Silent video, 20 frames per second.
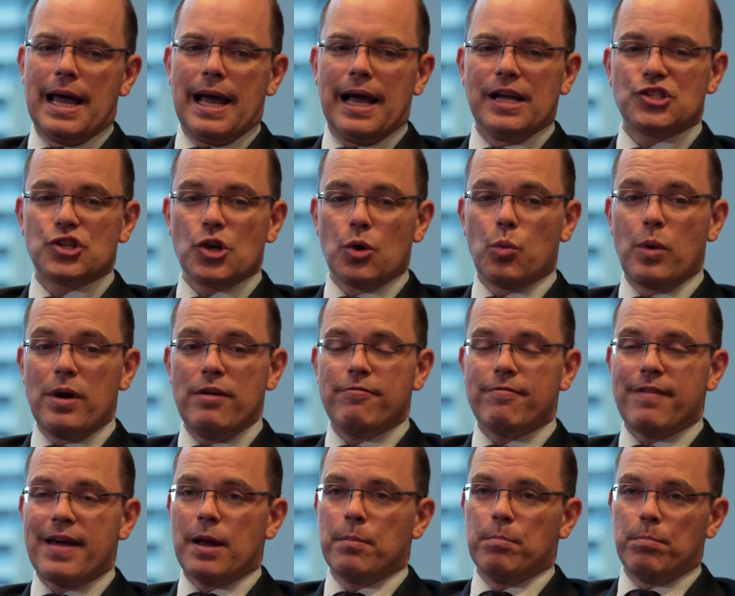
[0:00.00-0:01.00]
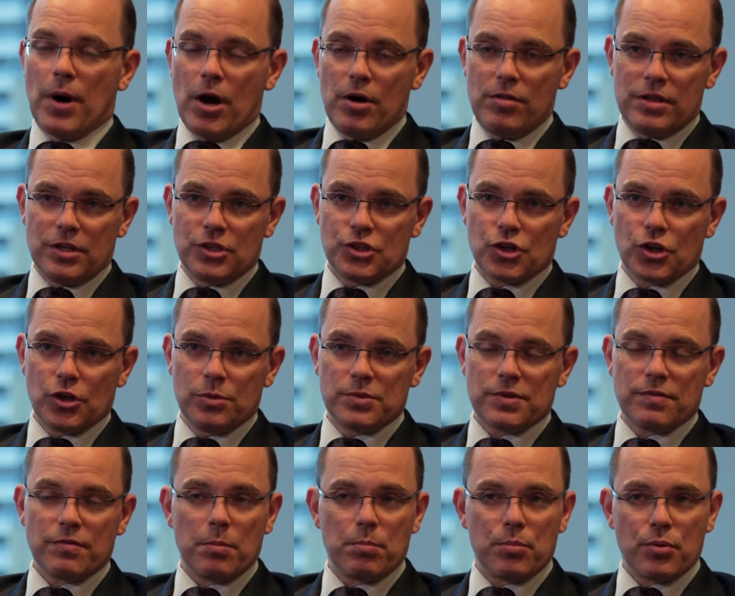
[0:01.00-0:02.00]
And so we found both in terms
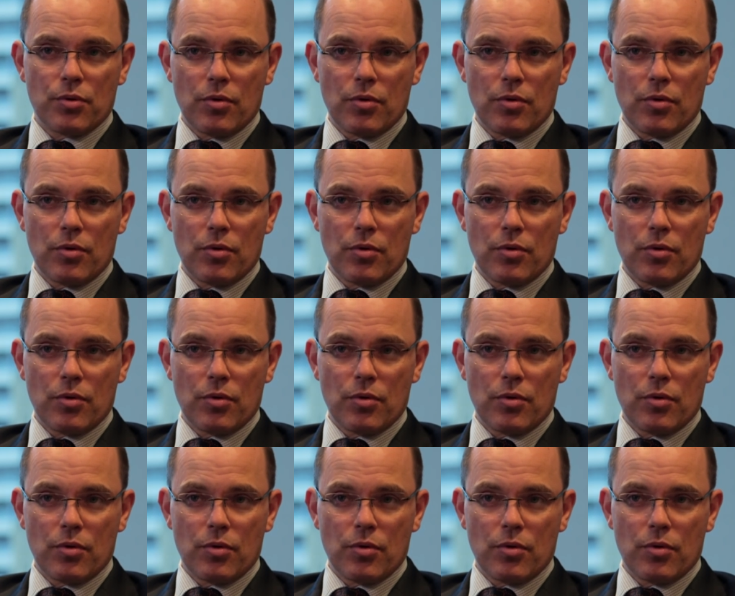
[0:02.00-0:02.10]
of the